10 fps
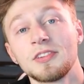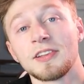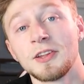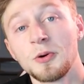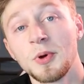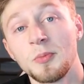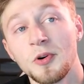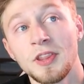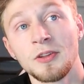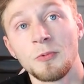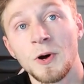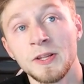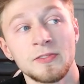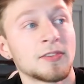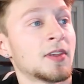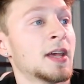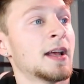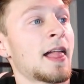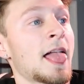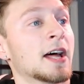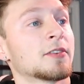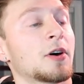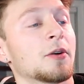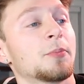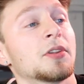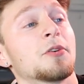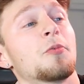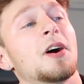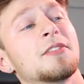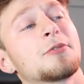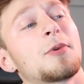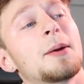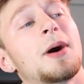a little bit more than the 1s. So I would put the 1s right